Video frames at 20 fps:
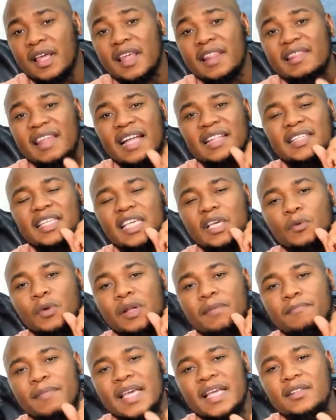that he will
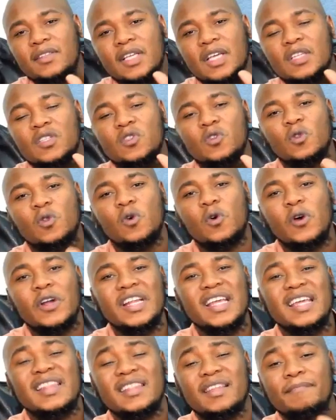meet his Lord
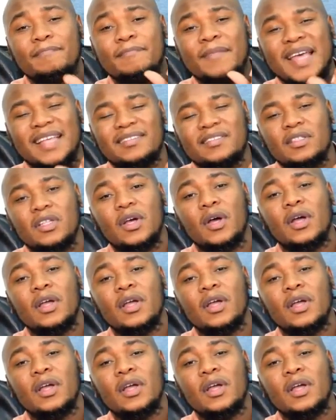in the best